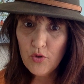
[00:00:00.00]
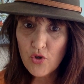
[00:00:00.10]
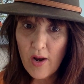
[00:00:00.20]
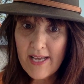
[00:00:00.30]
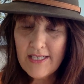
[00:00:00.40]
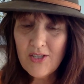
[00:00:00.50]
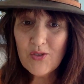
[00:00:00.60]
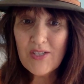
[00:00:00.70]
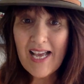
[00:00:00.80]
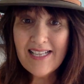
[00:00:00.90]
try to do
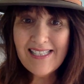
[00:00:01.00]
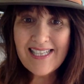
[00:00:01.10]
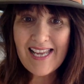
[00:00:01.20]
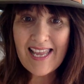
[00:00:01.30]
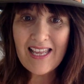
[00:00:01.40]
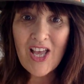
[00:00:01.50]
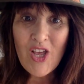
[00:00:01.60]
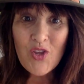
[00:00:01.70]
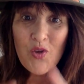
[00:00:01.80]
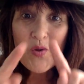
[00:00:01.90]
tasks today,
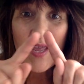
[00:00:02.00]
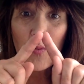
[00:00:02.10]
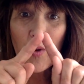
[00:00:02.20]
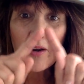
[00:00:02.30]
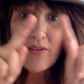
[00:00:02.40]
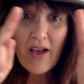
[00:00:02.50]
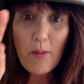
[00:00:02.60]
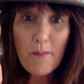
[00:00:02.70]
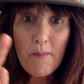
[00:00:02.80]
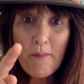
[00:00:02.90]
you get one of our
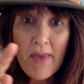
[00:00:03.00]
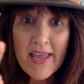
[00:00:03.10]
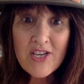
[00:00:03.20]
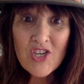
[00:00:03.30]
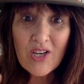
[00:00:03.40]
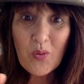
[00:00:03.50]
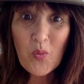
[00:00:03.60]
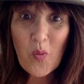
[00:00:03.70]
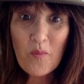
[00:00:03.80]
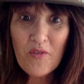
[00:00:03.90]
magic
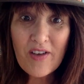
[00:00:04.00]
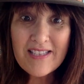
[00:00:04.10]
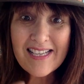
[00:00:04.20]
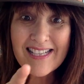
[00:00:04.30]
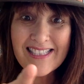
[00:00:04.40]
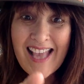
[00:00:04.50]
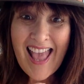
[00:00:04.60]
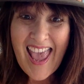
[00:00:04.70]
warm fuzzies,